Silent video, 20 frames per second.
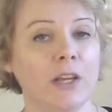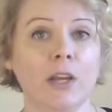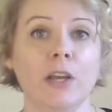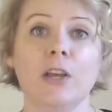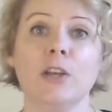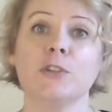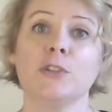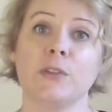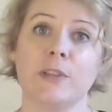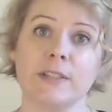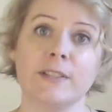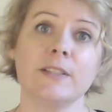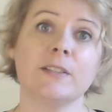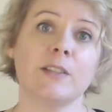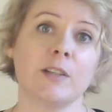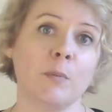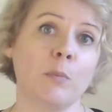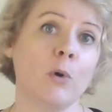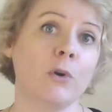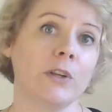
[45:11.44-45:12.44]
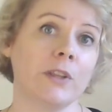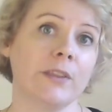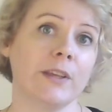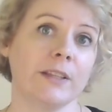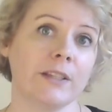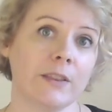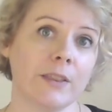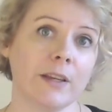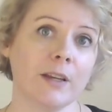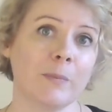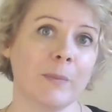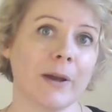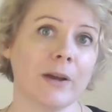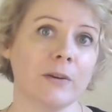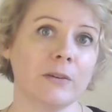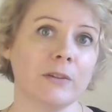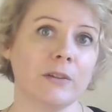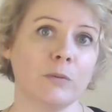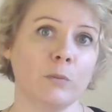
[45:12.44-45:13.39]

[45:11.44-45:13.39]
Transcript: So this is an important thing to think about.